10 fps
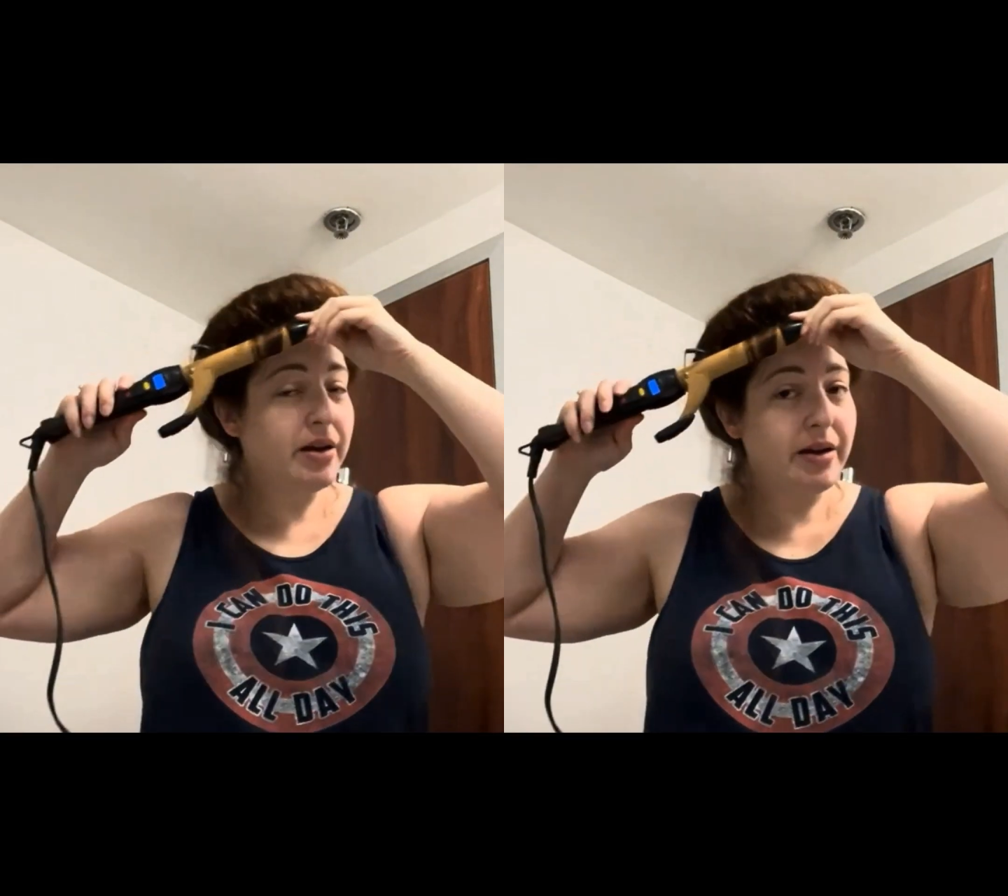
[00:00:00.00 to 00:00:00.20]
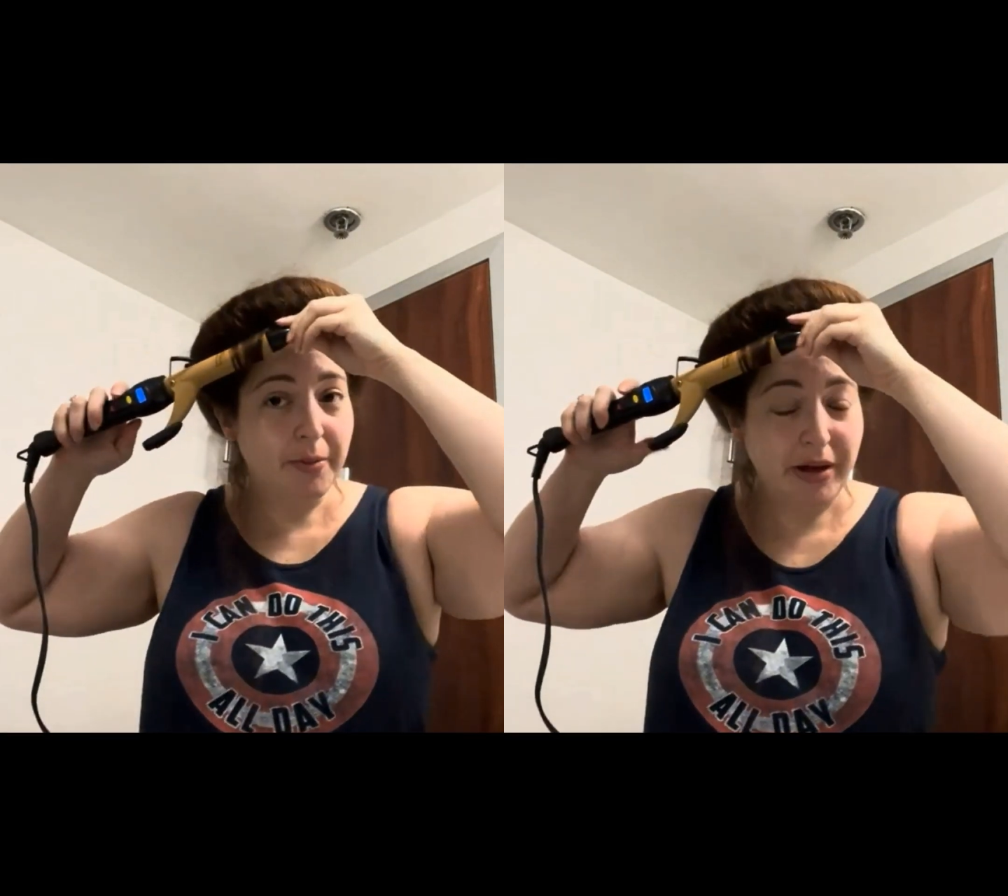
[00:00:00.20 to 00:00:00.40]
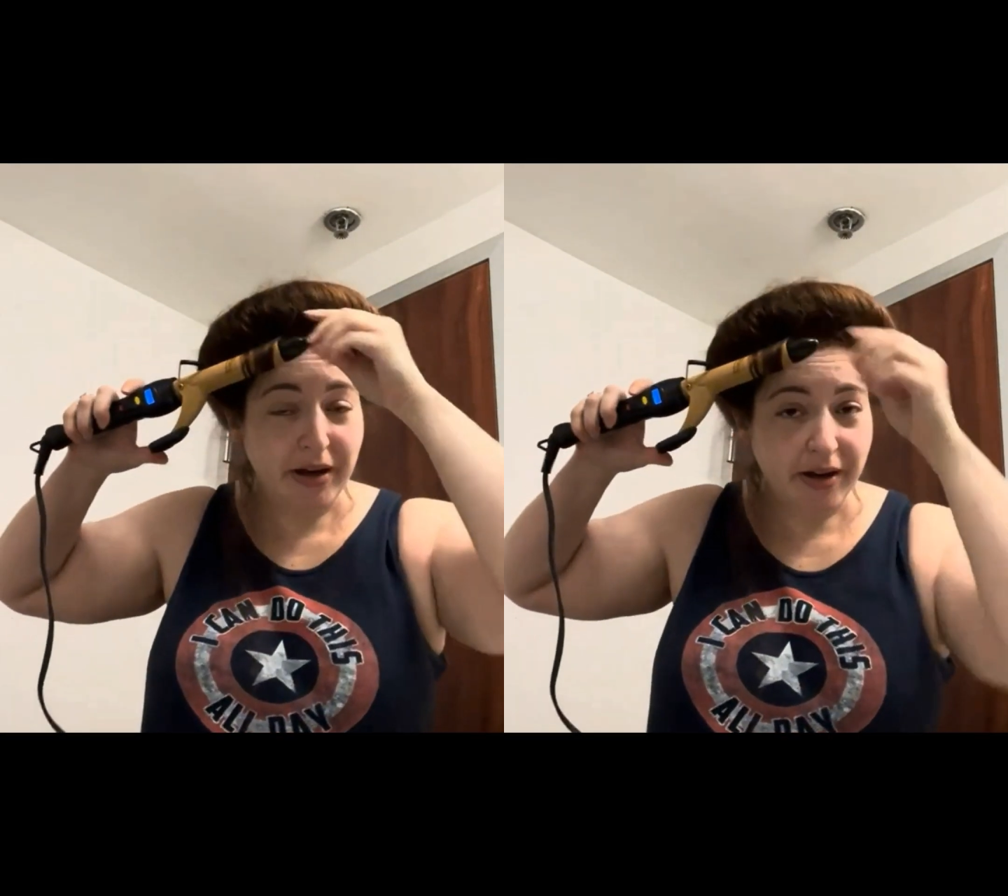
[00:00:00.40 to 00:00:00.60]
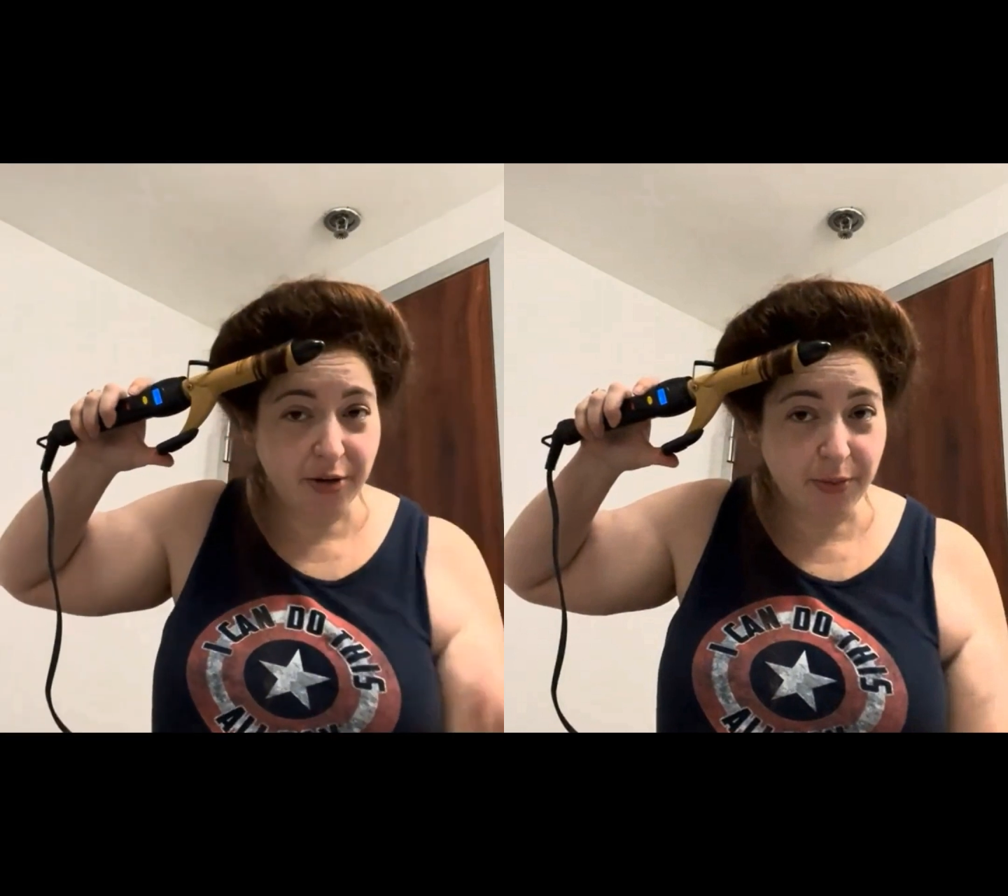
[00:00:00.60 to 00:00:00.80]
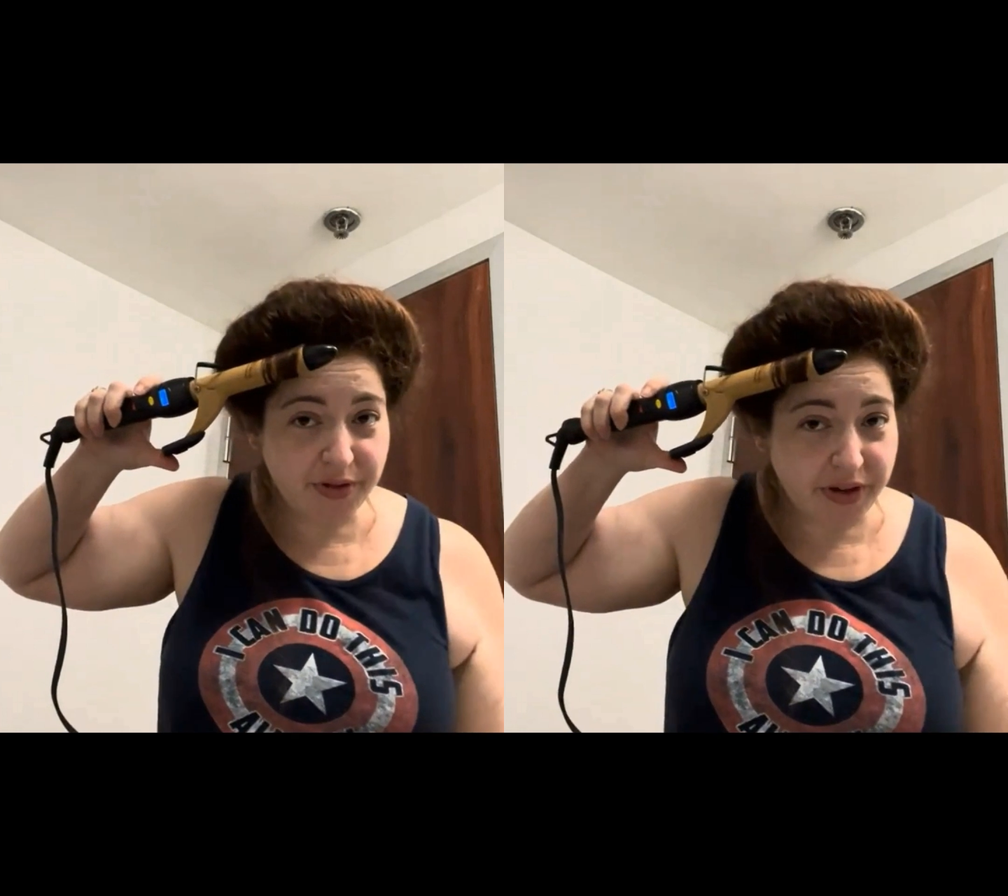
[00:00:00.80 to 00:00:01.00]
Now, I'm not
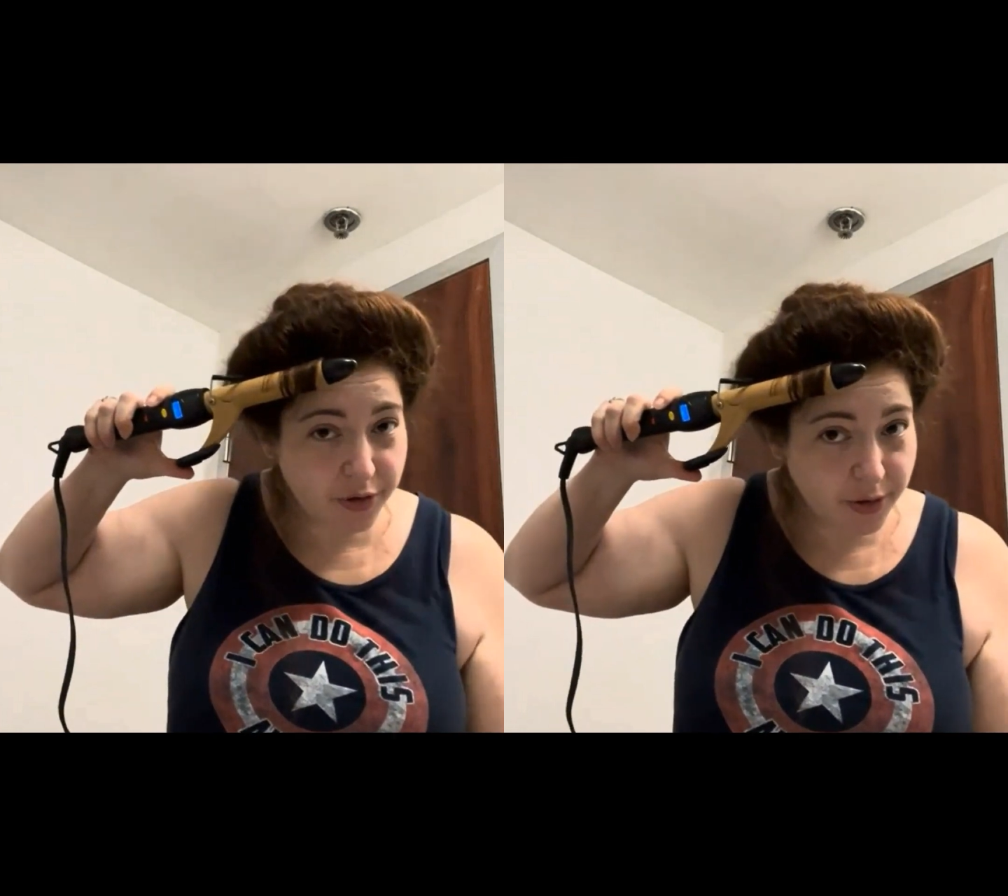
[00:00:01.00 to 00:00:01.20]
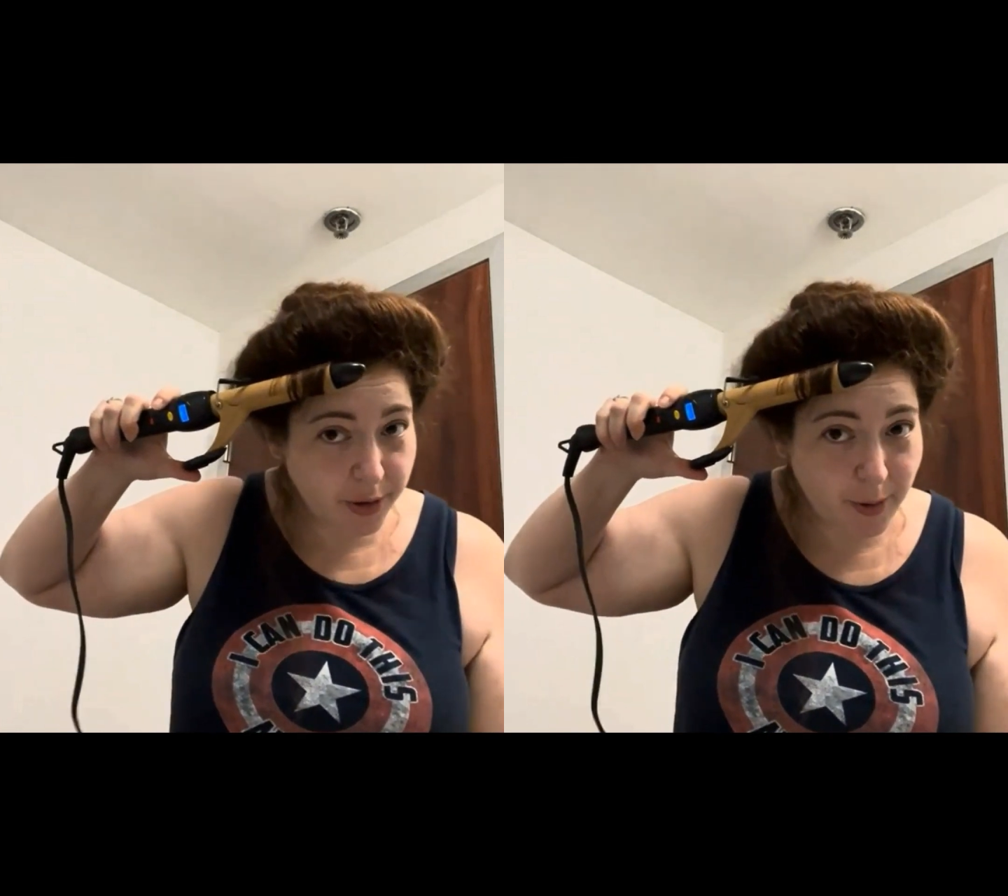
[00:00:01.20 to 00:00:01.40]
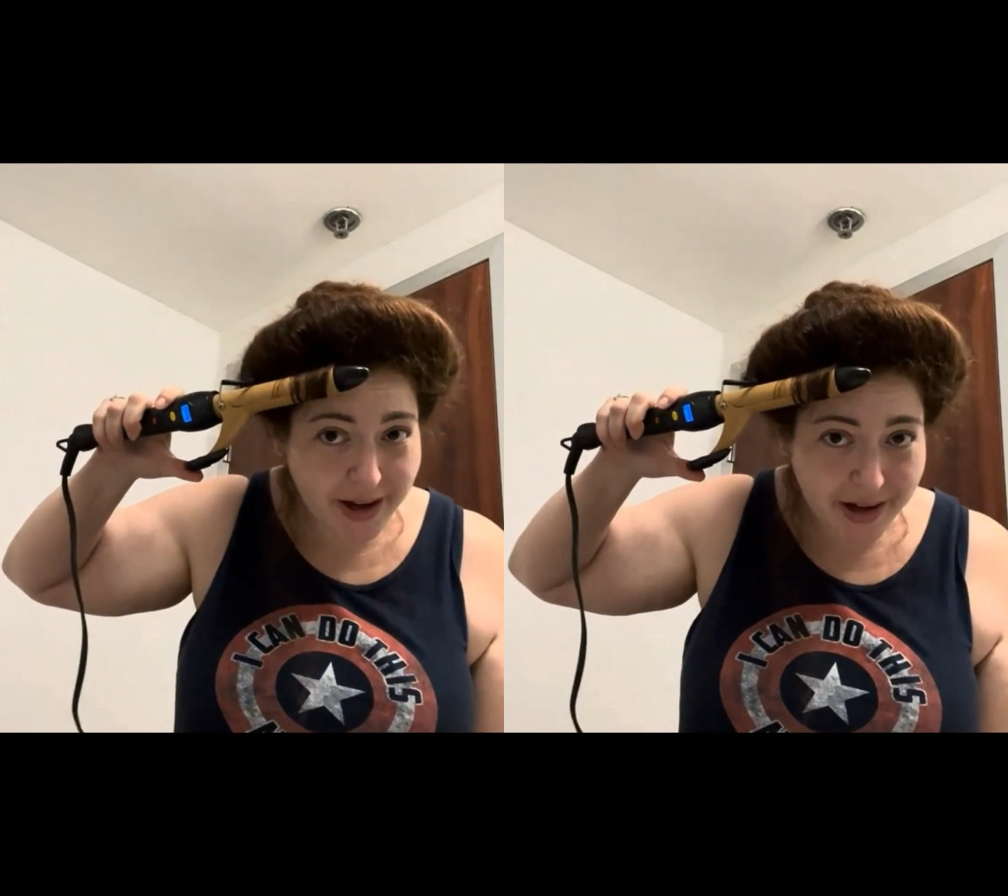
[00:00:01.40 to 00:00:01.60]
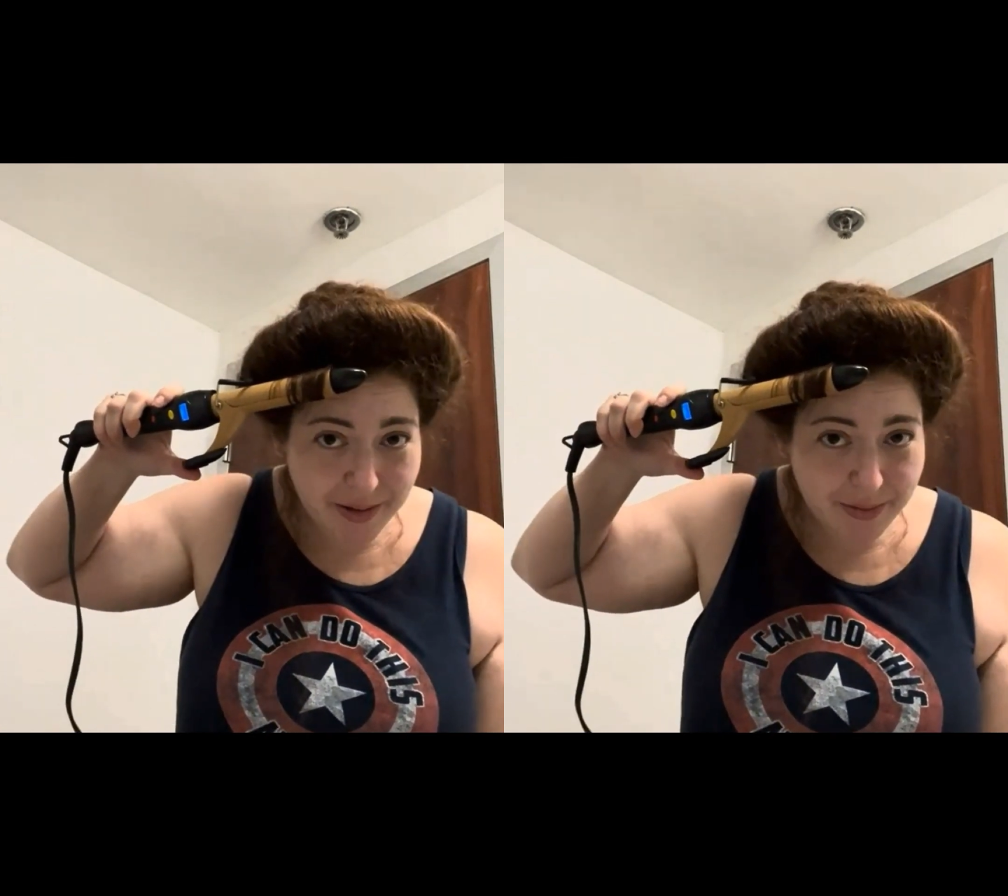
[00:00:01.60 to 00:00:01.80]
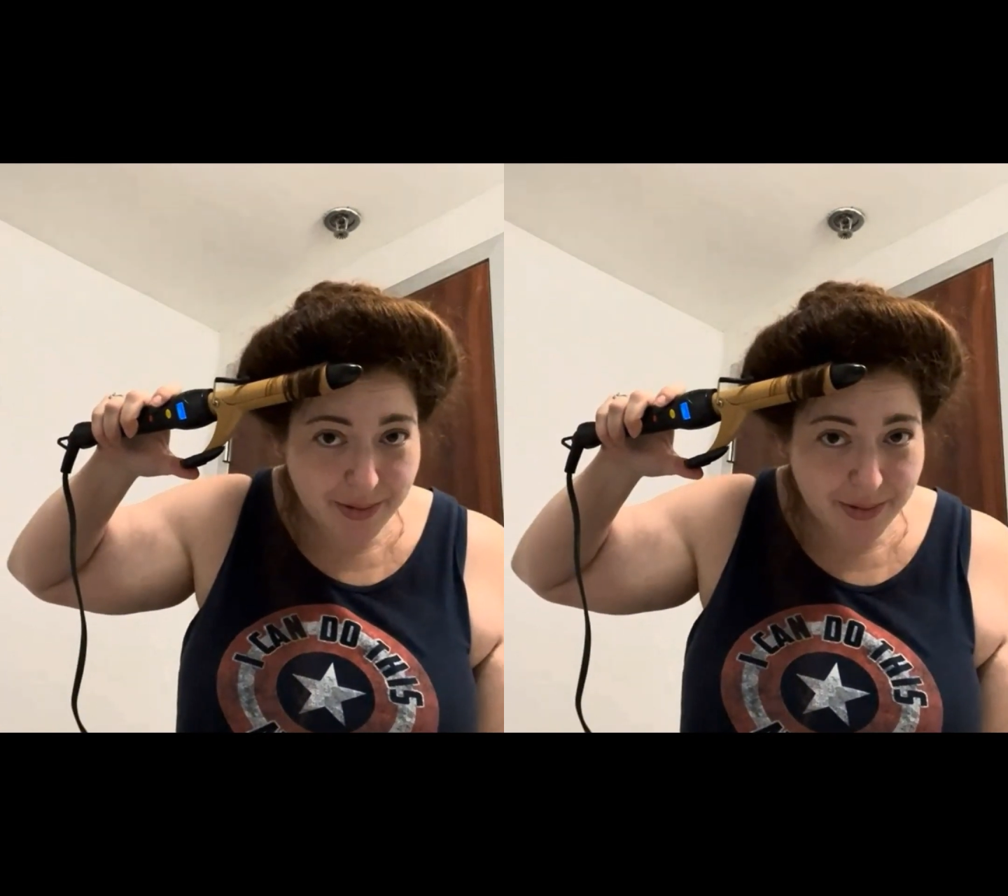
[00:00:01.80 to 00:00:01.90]
100% sure why